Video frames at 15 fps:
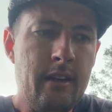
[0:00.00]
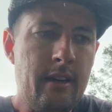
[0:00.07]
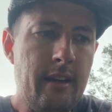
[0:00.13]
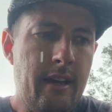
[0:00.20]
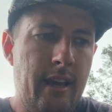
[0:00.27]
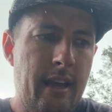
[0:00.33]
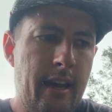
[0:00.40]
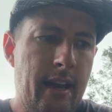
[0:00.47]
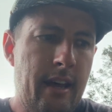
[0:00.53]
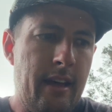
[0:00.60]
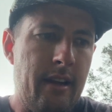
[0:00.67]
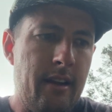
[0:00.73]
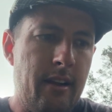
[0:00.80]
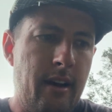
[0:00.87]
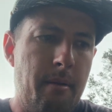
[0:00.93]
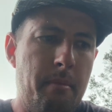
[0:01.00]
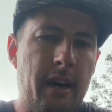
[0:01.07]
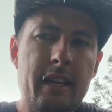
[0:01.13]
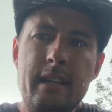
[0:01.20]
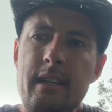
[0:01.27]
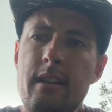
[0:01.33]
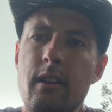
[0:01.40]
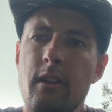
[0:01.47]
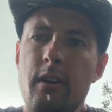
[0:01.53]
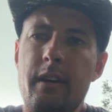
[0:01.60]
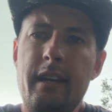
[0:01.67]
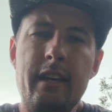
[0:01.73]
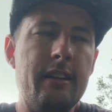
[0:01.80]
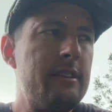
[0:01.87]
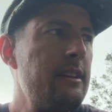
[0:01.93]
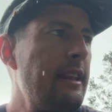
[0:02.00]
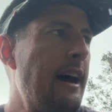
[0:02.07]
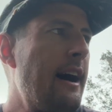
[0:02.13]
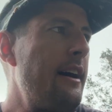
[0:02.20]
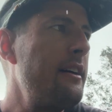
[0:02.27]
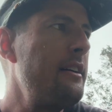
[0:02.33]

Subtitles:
and I might need to look into that.